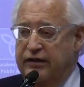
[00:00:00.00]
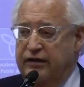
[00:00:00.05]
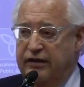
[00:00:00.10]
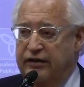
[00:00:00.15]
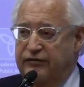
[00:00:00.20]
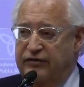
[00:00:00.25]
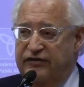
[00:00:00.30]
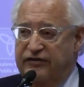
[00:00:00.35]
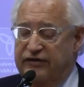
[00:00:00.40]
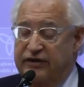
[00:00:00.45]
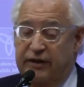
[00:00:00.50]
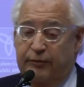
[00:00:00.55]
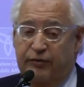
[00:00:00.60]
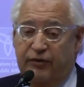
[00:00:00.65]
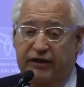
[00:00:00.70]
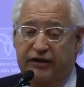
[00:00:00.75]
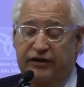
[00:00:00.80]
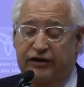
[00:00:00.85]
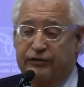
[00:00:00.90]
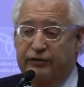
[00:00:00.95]
and it
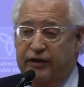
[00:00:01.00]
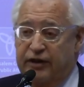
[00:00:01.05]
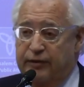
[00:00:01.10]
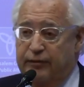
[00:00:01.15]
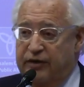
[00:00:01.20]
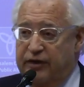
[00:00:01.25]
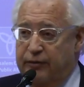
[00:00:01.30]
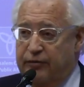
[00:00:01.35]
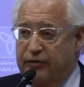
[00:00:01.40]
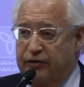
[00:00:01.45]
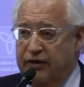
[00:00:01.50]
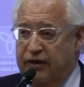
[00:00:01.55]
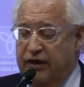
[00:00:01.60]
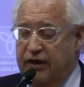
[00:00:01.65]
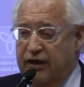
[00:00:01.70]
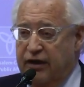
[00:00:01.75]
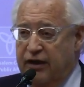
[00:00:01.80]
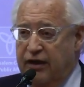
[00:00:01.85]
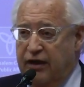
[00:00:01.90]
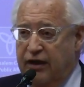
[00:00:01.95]
visited upon the Israeli
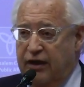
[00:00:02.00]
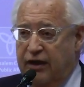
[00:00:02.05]
people.